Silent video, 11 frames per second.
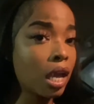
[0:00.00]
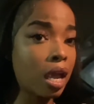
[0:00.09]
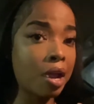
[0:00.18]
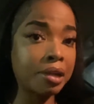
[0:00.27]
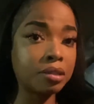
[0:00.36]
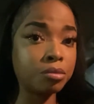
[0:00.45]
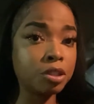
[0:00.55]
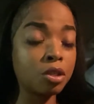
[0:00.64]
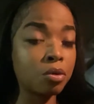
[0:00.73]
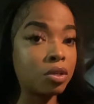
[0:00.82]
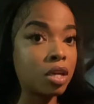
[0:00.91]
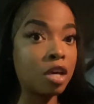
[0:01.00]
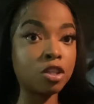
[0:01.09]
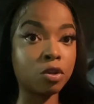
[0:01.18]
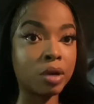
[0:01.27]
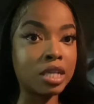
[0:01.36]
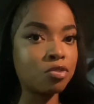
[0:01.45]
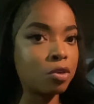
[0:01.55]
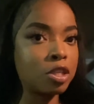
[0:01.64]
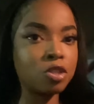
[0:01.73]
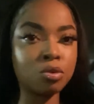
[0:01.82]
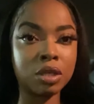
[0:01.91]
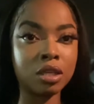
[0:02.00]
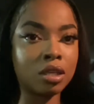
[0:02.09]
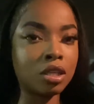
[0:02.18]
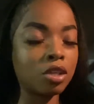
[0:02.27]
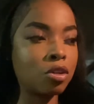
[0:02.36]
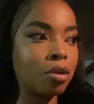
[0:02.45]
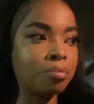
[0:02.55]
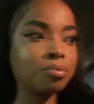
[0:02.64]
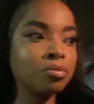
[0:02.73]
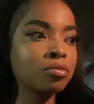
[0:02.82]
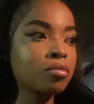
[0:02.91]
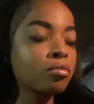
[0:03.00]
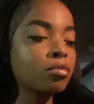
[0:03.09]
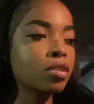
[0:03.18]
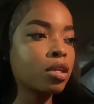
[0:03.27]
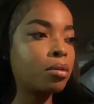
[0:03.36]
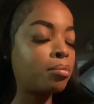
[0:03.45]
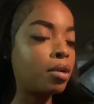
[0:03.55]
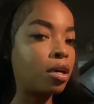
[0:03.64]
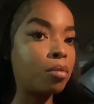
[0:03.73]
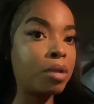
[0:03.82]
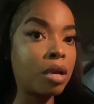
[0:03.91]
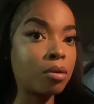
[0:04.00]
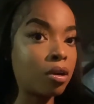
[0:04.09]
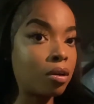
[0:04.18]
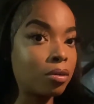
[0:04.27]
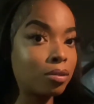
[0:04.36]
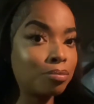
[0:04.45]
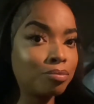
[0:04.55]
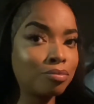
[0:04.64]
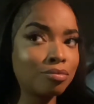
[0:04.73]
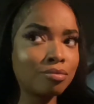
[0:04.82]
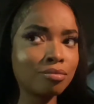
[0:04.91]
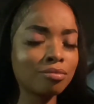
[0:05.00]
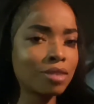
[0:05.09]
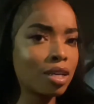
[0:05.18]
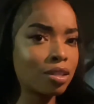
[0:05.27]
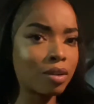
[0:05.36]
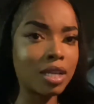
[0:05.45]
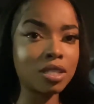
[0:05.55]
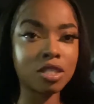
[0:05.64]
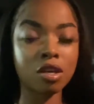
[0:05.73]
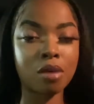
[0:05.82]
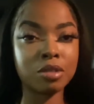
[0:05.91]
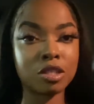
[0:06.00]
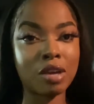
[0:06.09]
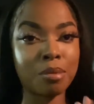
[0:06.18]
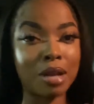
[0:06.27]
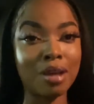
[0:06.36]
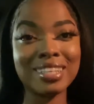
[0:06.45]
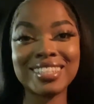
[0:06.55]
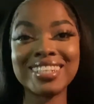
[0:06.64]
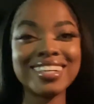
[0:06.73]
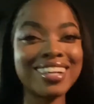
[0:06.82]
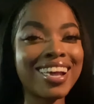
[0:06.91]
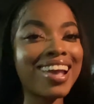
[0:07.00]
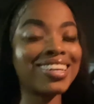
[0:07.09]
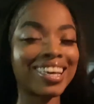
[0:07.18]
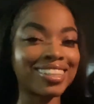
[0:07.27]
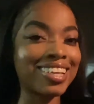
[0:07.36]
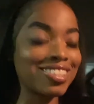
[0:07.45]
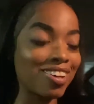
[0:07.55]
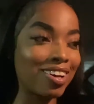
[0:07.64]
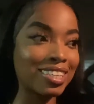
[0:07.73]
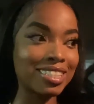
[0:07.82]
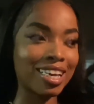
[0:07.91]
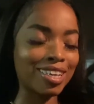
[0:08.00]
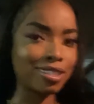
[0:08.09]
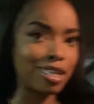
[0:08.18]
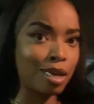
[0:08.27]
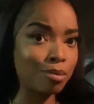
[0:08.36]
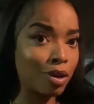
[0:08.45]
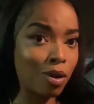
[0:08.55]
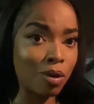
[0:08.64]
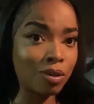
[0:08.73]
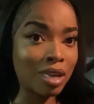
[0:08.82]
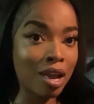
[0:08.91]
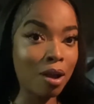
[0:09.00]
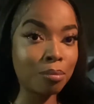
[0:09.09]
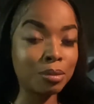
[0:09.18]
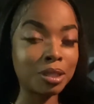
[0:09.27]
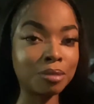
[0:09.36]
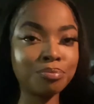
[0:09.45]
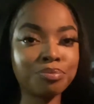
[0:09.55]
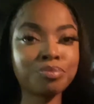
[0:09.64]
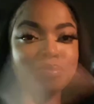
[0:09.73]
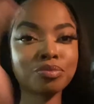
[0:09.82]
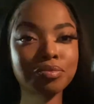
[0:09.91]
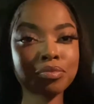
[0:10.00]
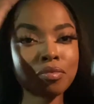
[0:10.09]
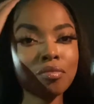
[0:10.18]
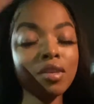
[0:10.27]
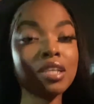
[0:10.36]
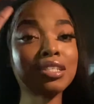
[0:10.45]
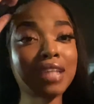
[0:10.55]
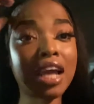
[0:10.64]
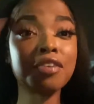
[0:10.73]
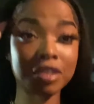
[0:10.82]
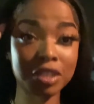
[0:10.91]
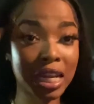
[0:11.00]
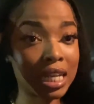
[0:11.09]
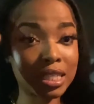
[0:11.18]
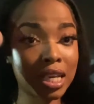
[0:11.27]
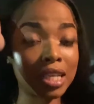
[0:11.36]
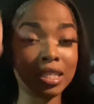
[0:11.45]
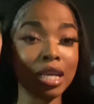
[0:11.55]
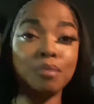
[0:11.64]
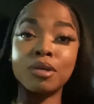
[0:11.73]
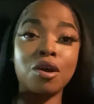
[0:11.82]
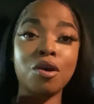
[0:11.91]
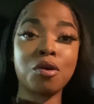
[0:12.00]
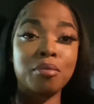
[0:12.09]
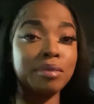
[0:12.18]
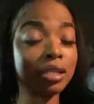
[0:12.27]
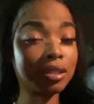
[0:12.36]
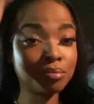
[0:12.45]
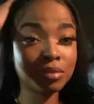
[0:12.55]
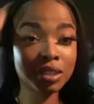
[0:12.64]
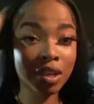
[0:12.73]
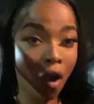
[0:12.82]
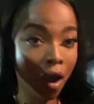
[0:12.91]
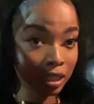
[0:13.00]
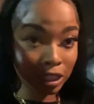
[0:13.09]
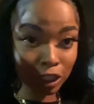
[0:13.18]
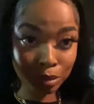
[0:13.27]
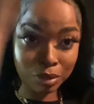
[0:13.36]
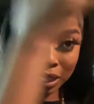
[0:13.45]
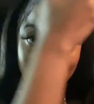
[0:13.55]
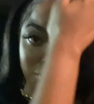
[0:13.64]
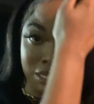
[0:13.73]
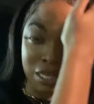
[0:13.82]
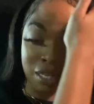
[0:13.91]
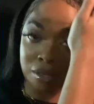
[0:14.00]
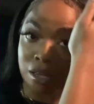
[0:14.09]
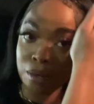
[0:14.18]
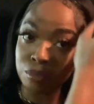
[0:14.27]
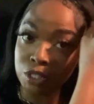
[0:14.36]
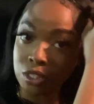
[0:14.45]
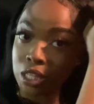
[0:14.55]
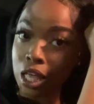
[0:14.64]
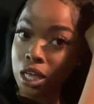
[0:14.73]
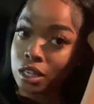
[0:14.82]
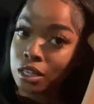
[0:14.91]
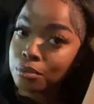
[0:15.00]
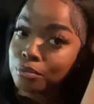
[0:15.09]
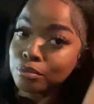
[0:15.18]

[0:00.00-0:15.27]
and you know, other greats, 42 Doug, you know. Payroll, other greats. So I was just vibing out listening to that. Like, that song is like damn near old now, but Cypher, shall I say, is damn near old, but it should be getting me lit. I'm just like